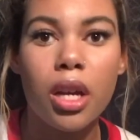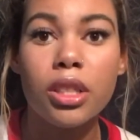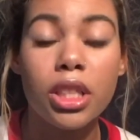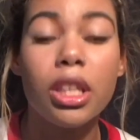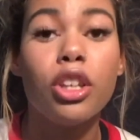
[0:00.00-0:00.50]

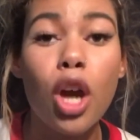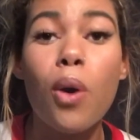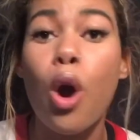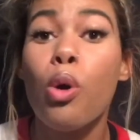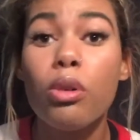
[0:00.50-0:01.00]
she's like,
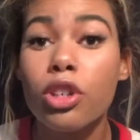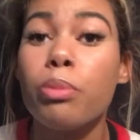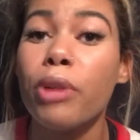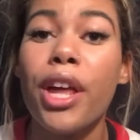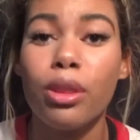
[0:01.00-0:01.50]
no, hold your
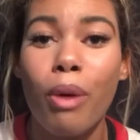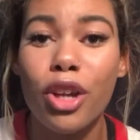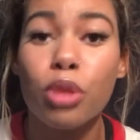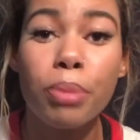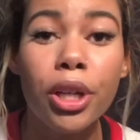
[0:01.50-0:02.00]
breath while
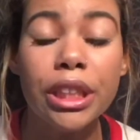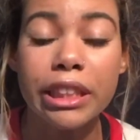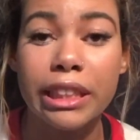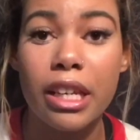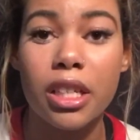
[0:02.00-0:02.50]
you push,
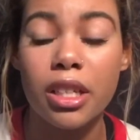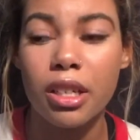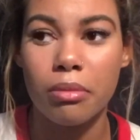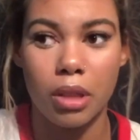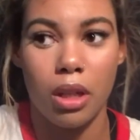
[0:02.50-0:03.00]
Sienna.
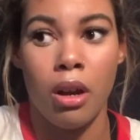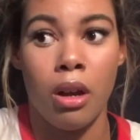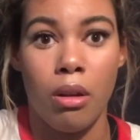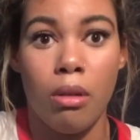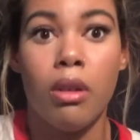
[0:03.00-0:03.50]
And I'm like,
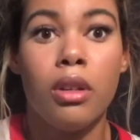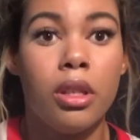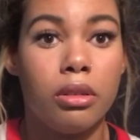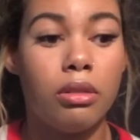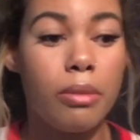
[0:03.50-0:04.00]
oh.
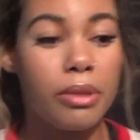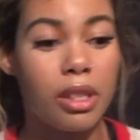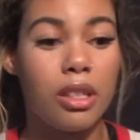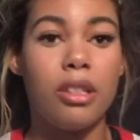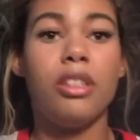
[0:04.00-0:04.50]
So I'm
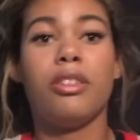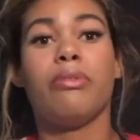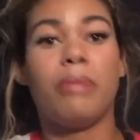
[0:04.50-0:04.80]
sitting here with